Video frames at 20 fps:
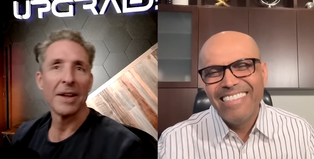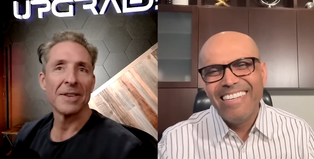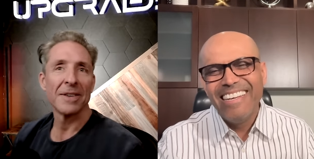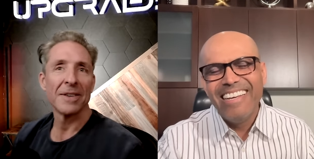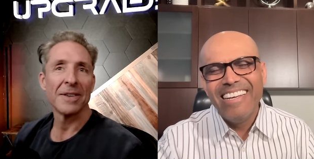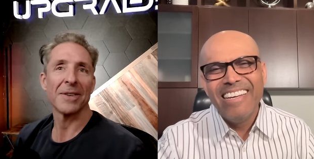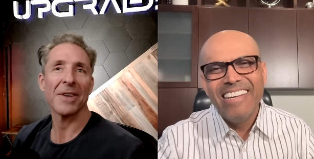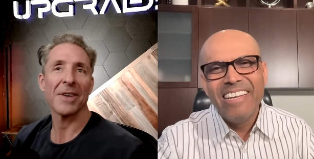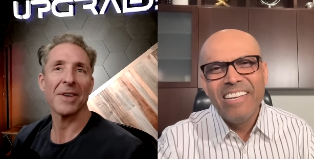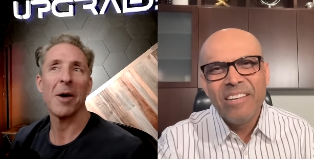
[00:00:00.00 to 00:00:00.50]

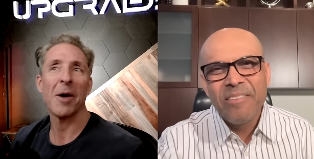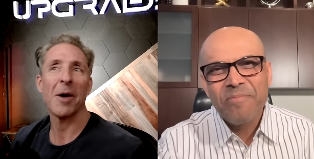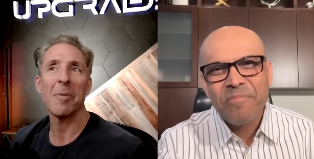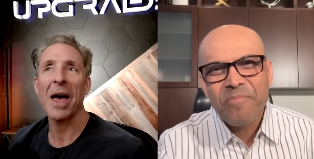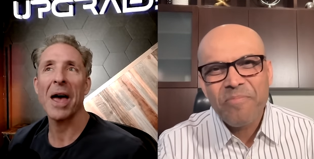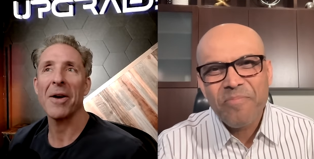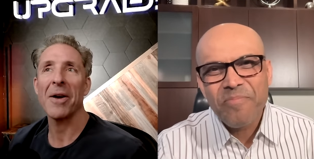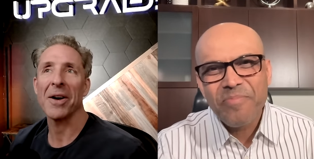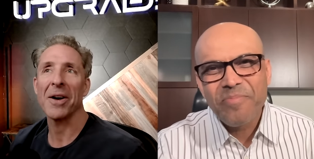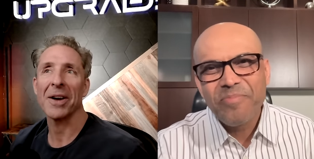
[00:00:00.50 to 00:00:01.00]
Speaker 1: So, so help me
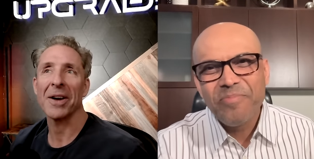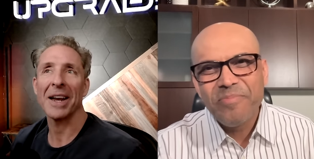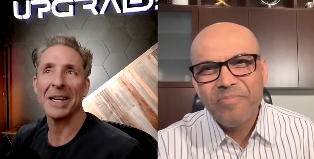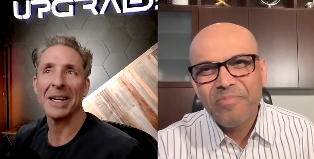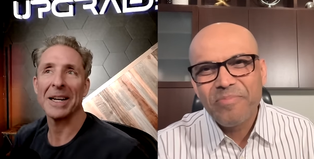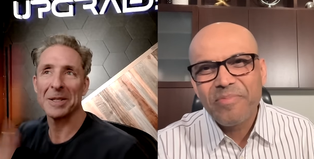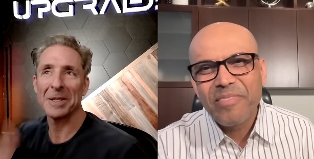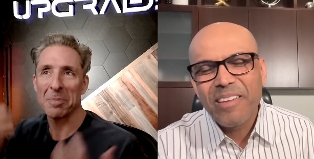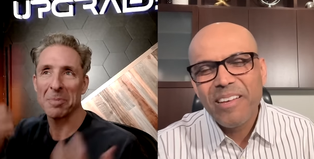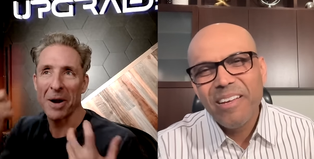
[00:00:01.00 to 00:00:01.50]
out here. Can I
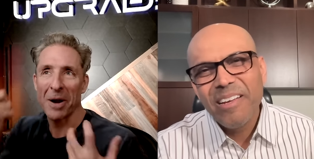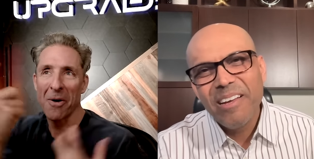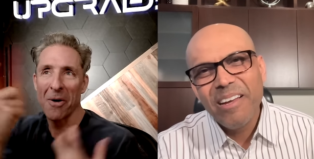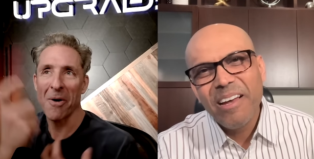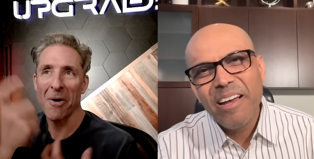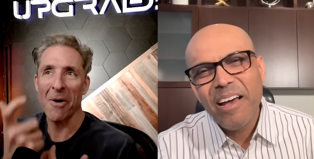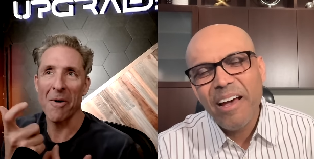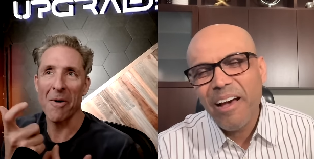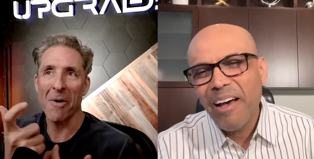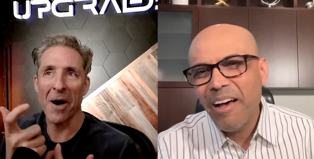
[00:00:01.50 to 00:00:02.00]
spray
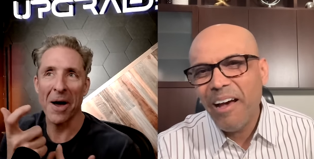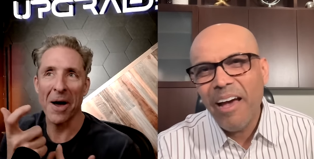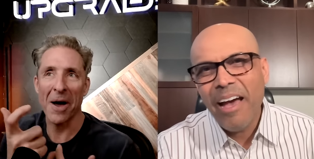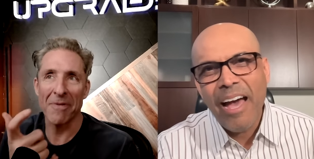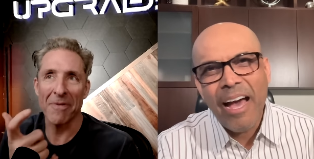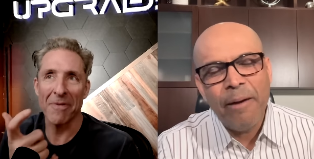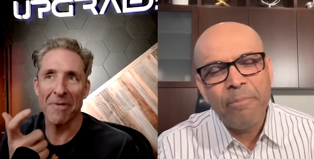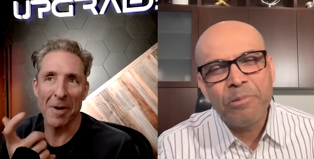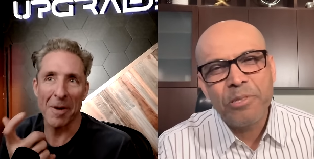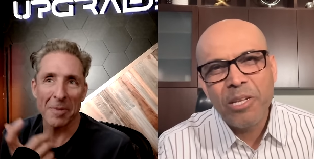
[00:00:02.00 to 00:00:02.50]
Auro on if
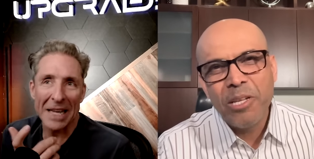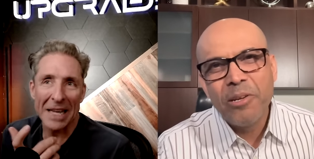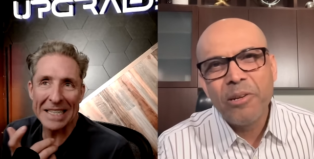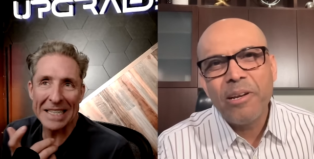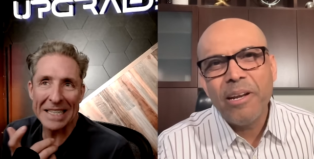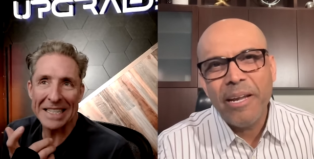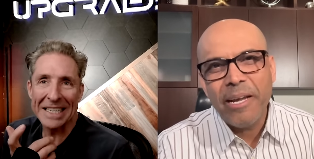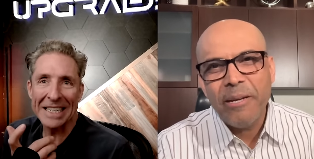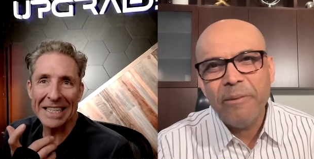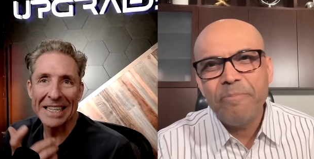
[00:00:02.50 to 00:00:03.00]
Absolutely. I'm
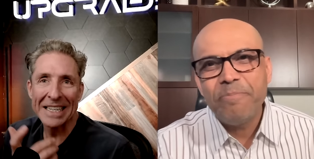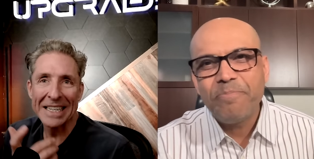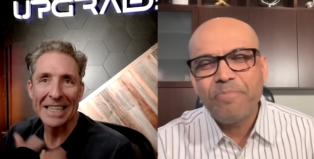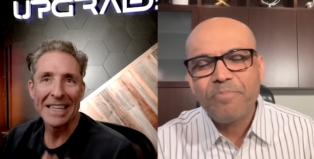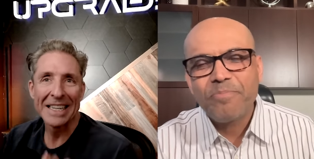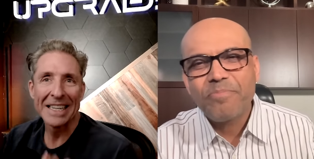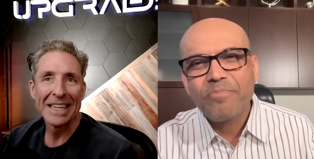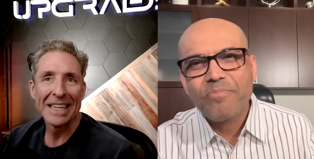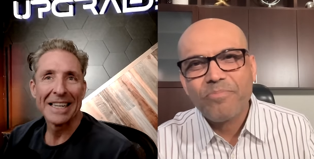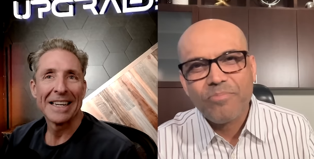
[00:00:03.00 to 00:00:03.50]
lazy?
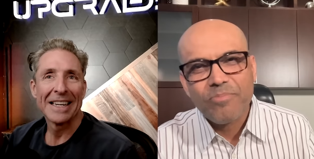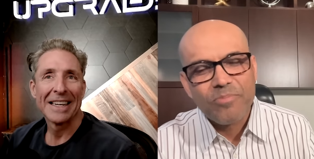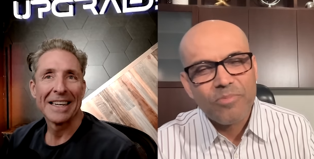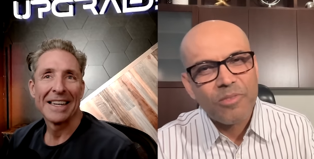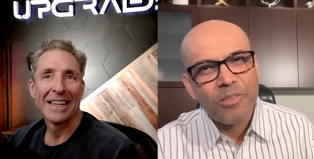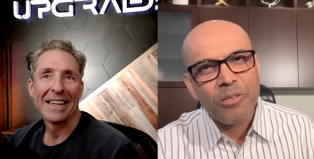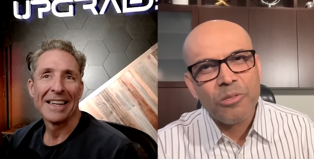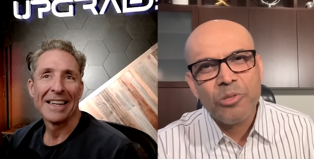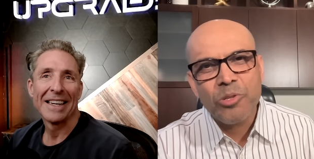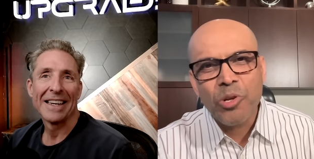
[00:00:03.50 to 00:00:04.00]

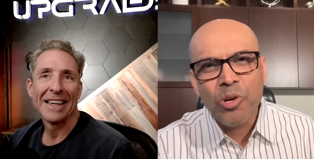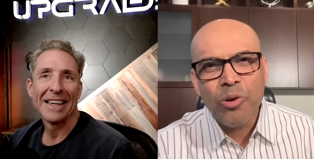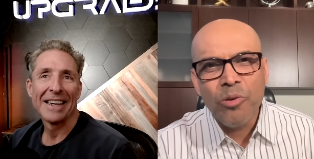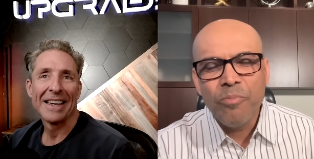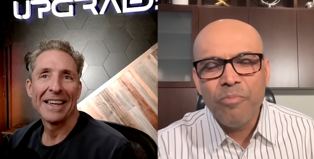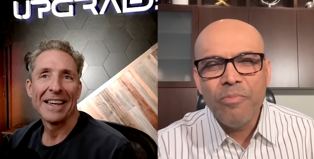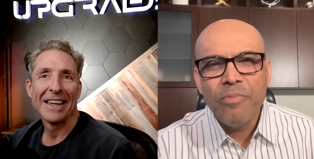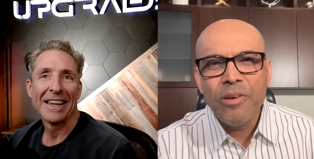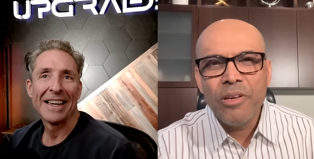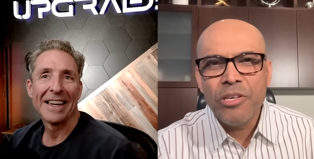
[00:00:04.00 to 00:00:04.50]

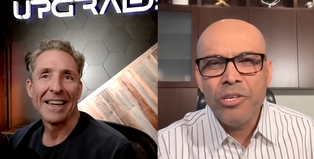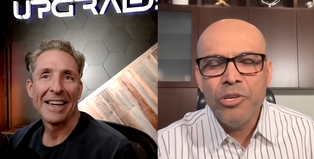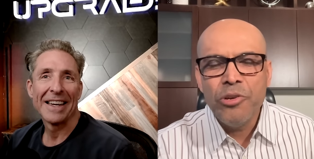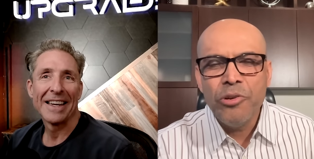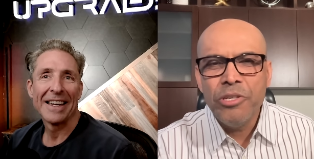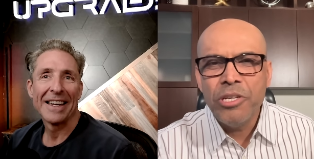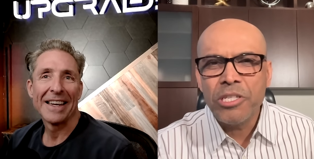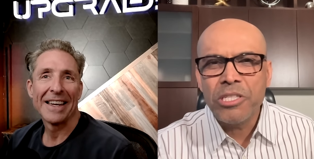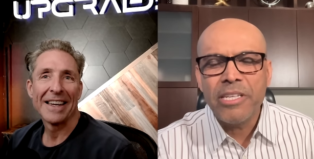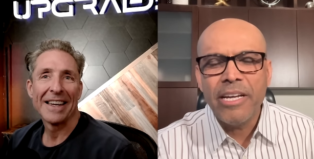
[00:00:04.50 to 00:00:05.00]
Speaker 2: So you
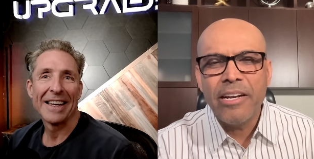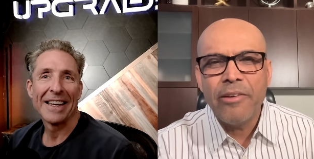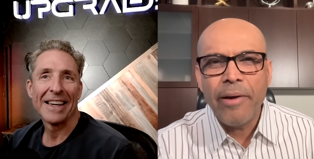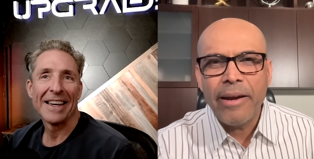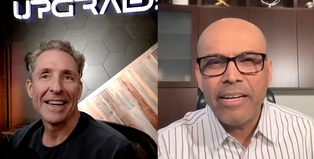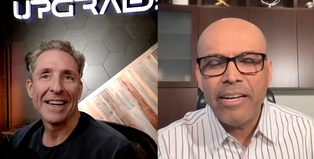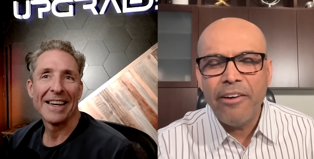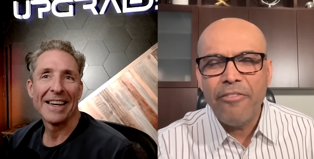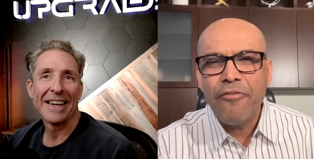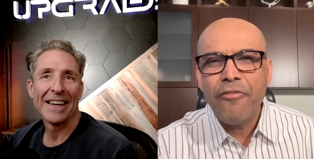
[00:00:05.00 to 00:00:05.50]
just said
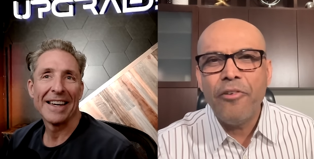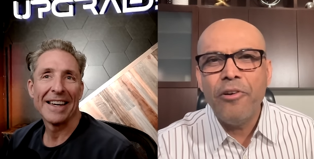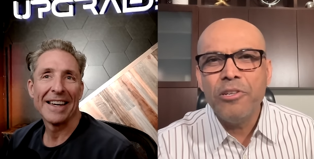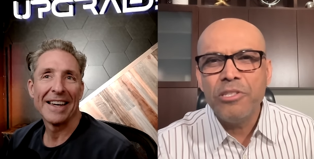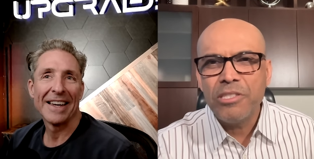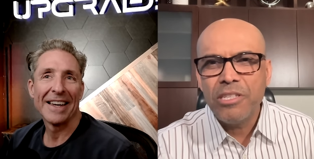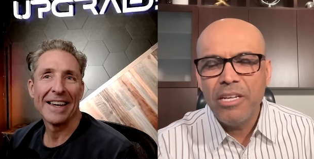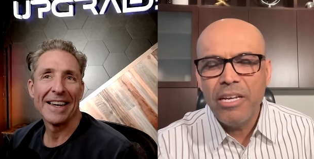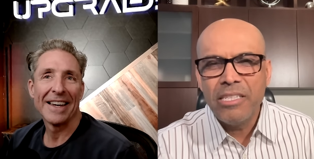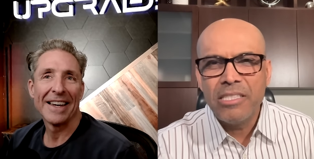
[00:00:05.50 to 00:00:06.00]
right now,
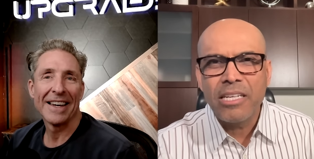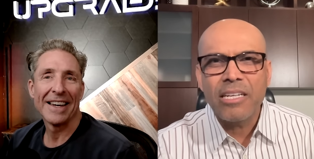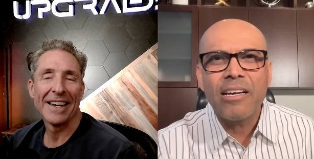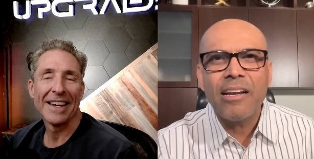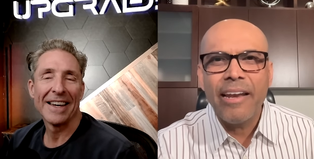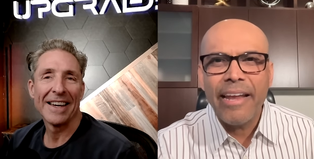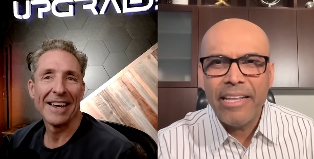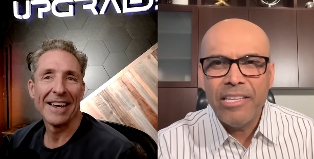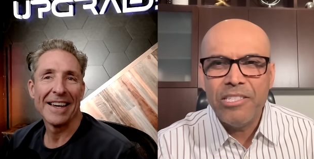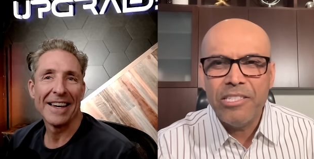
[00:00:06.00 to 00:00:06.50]
first is a
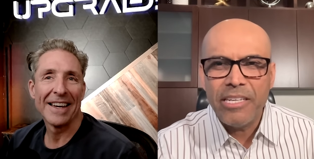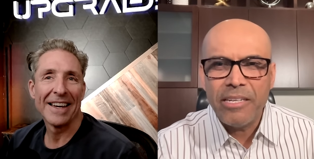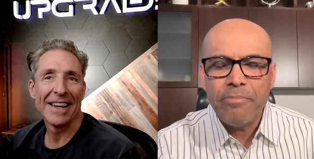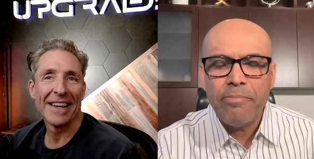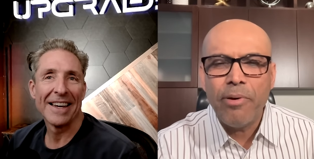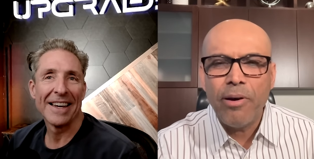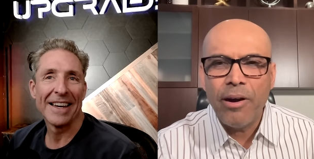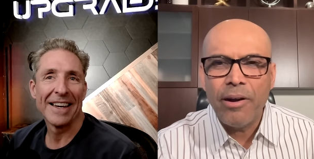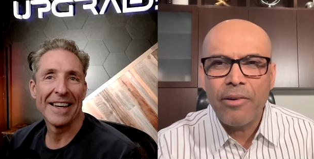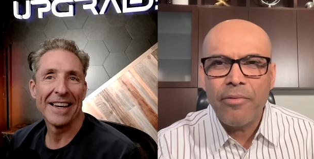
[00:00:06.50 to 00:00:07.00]
cleansing
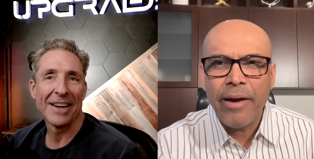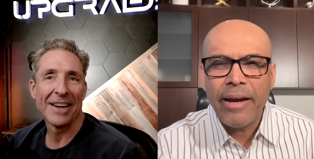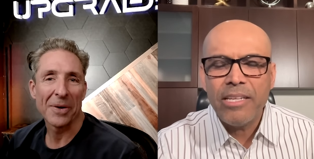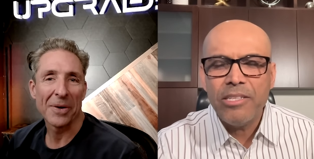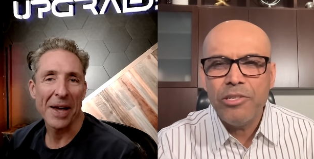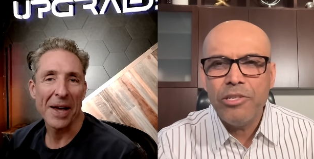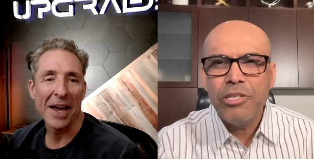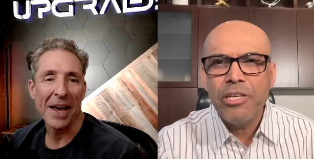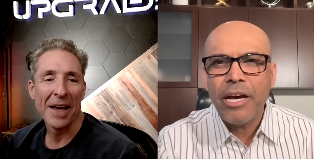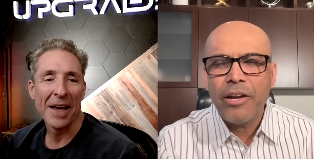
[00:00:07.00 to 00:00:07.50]
part, right?
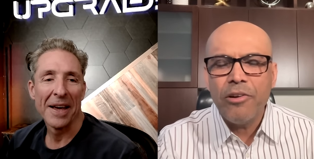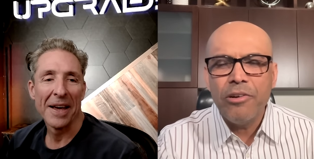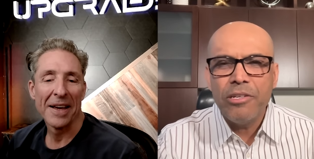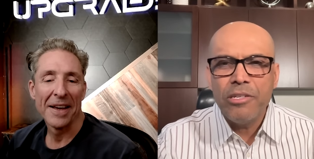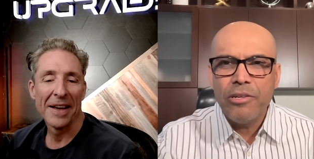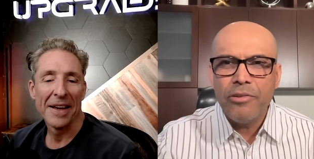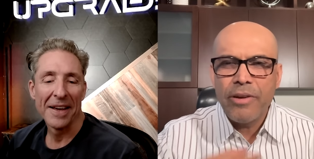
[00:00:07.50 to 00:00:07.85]
Okay. You got to